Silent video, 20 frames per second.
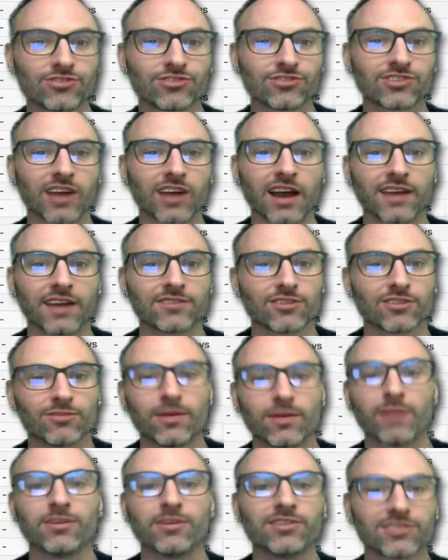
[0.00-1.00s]
site or
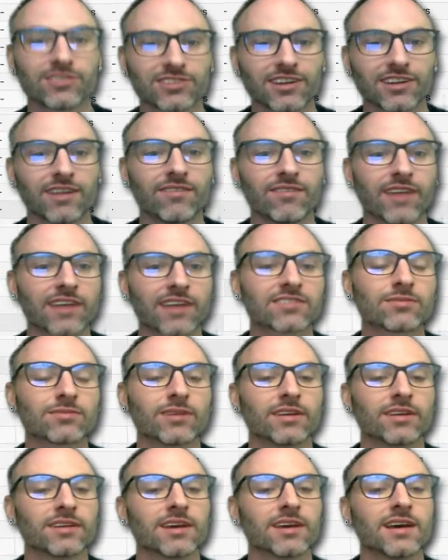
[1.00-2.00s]
maybe just an
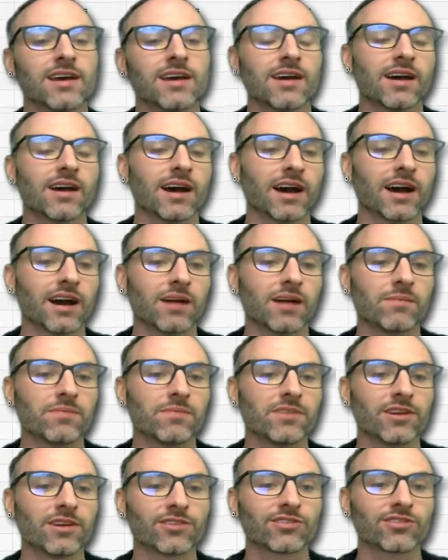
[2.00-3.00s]
investment.
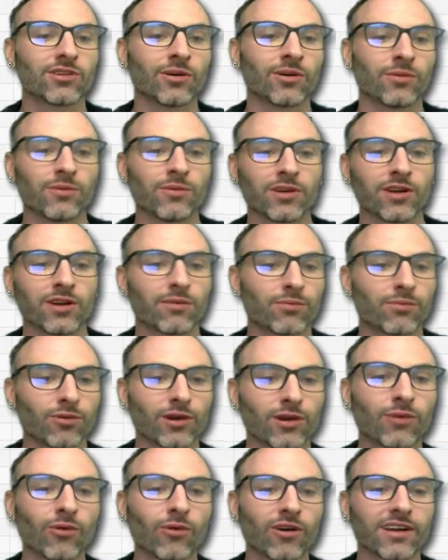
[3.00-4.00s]
Um, you know, so you know,
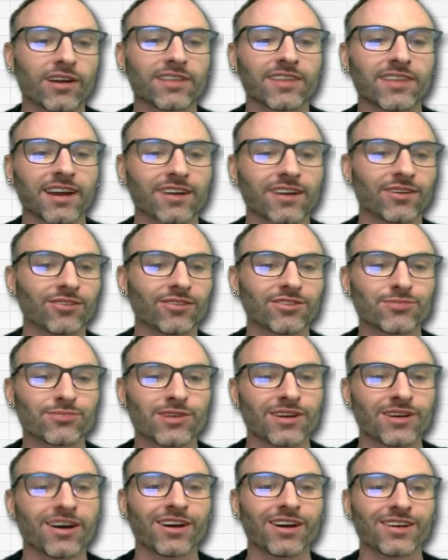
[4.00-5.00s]
pre-warning there. Don't
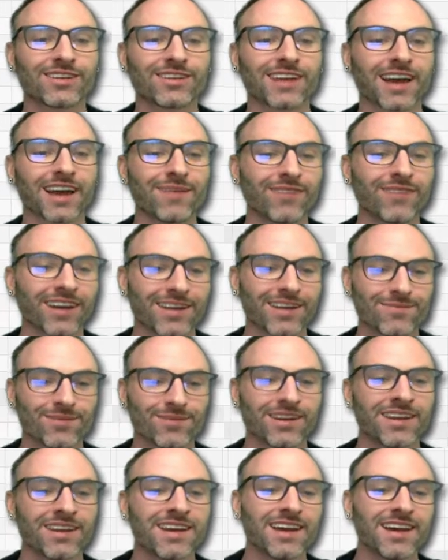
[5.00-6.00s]
spend all your time on it,
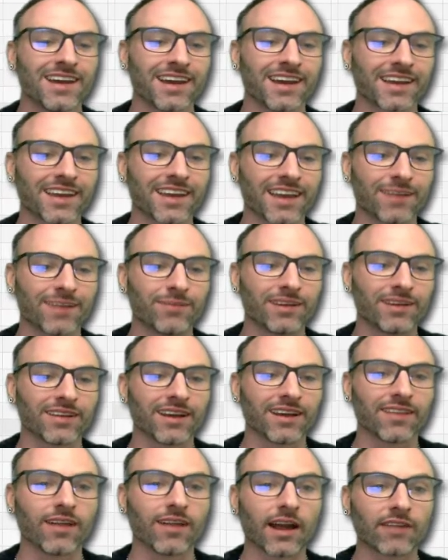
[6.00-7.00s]
but it can be
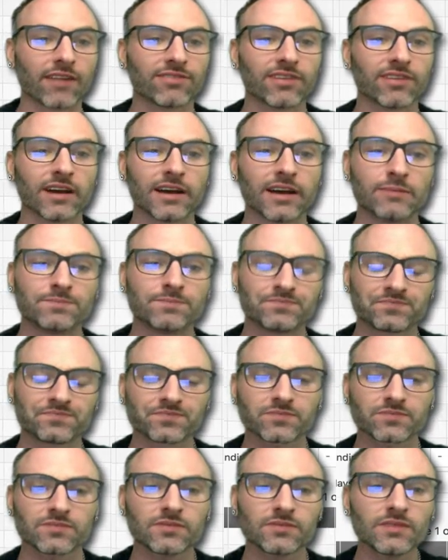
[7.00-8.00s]
a, a lot of fun.
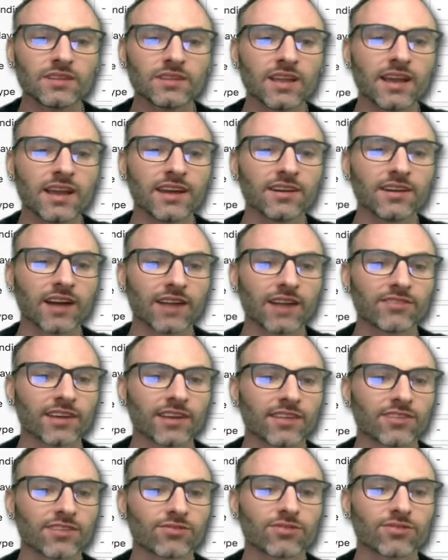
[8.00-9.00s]
And you know, I've
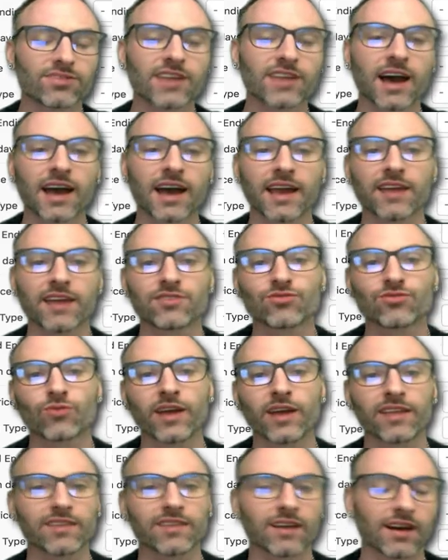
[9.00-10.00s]
done this with diets,
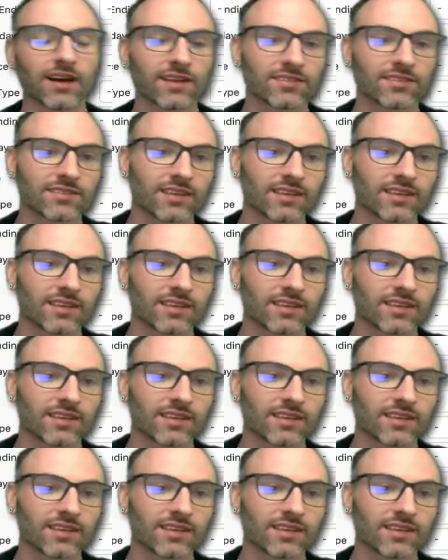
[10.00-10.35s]
weight loss